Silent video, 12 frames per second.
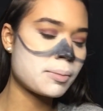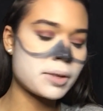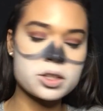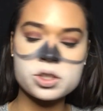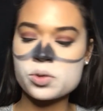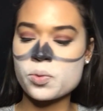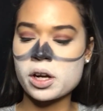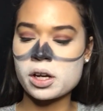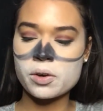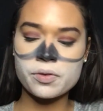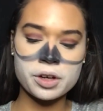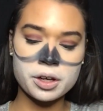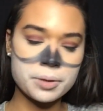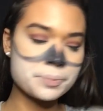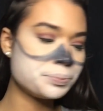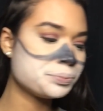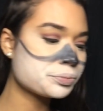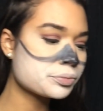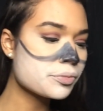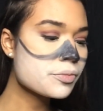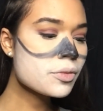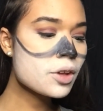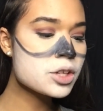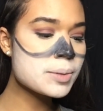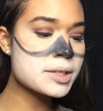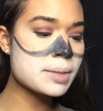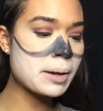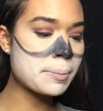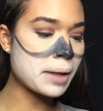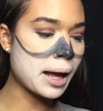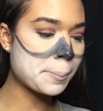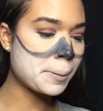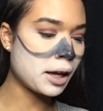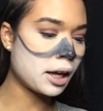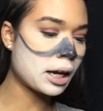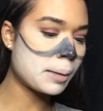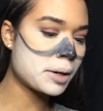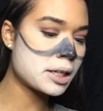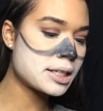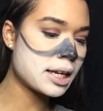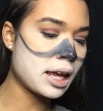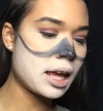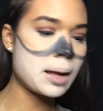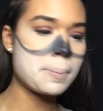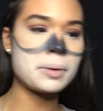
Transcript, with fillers: I'm sweating over here. So I'm gonna take my black paint and I'm gonna take a